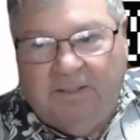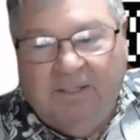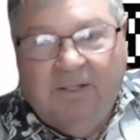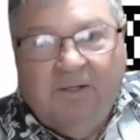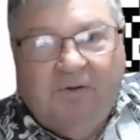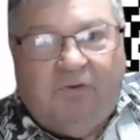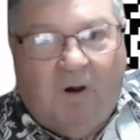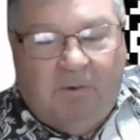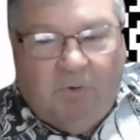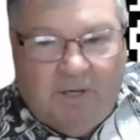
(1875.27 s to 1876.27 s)
So I
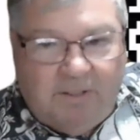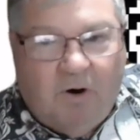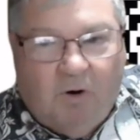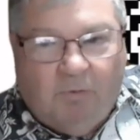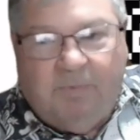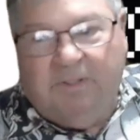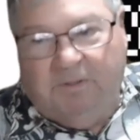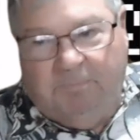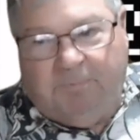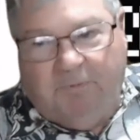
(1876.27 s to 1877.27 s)
went home in the
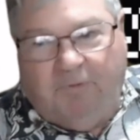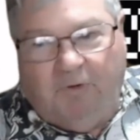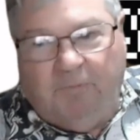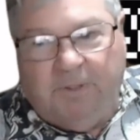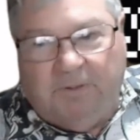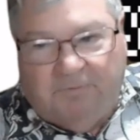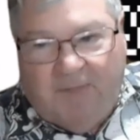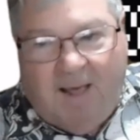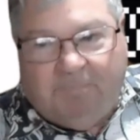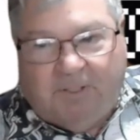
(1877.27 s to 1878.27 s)
proverbial
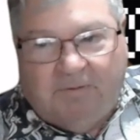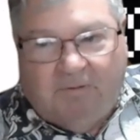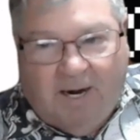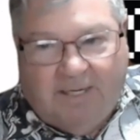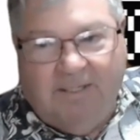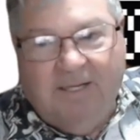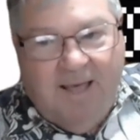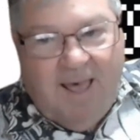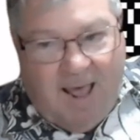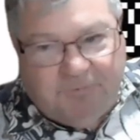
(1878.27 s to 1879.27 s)
napkin, right?
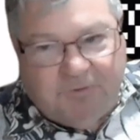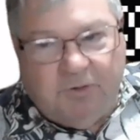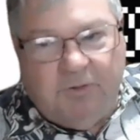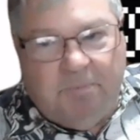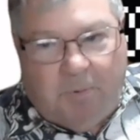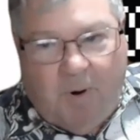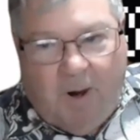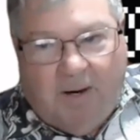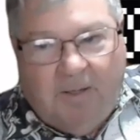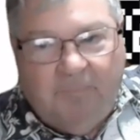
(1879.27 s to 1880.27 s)
After the
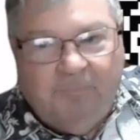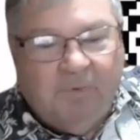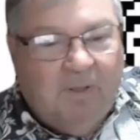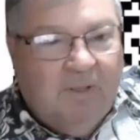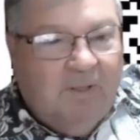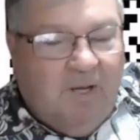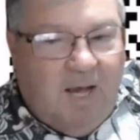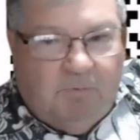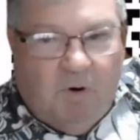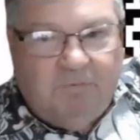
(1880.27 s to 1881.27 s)
prayer, I
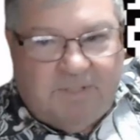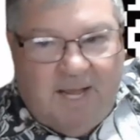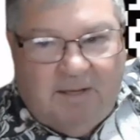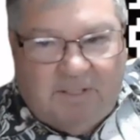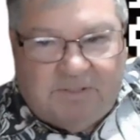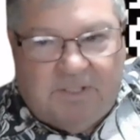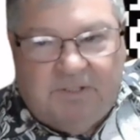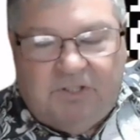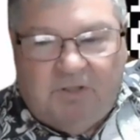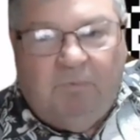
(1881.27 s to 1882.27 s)
wrote down, I said,
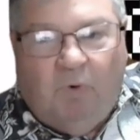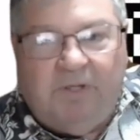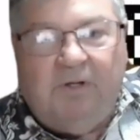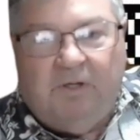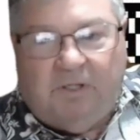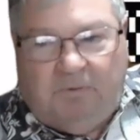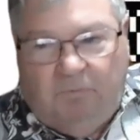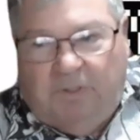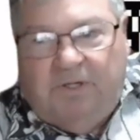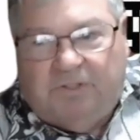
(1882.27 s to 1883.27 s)
"Jim, what are
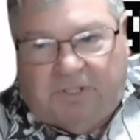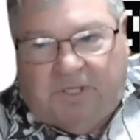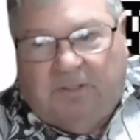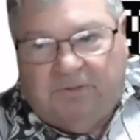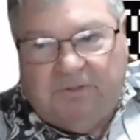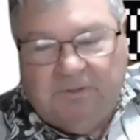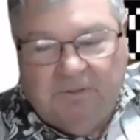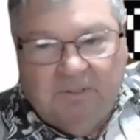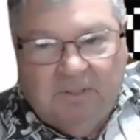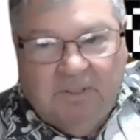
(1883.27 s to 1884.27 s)
your skills?"
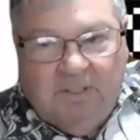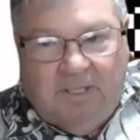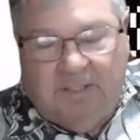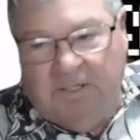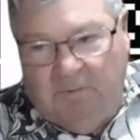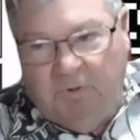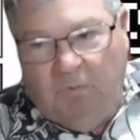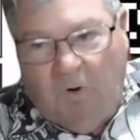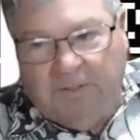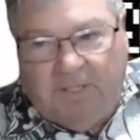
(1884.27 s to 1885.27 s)
And number
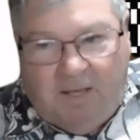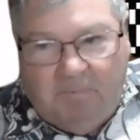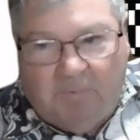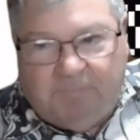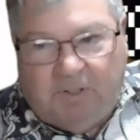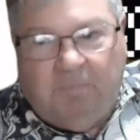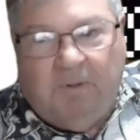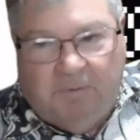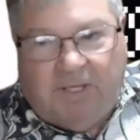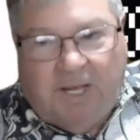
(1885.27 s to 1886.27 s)
1 came up,
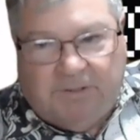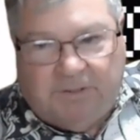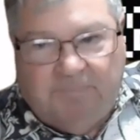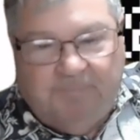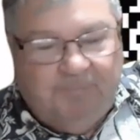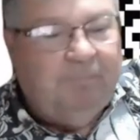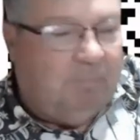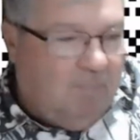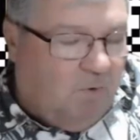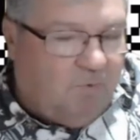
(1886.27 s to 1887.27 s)
communication.
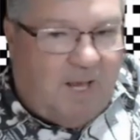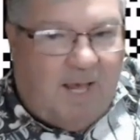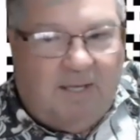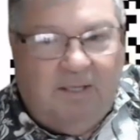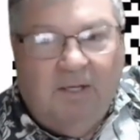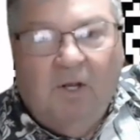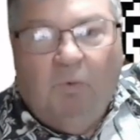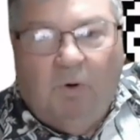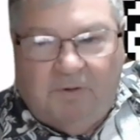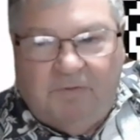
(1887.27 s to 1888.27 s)
Okay.
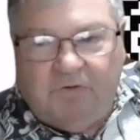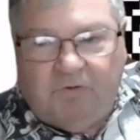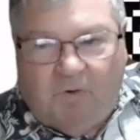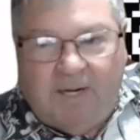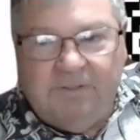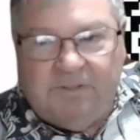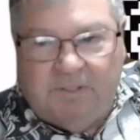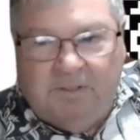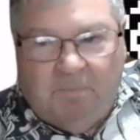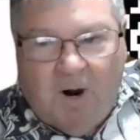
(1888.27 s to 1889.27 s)
What are the trends in
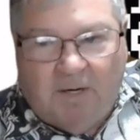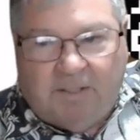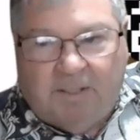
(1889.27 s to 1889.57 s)
the market?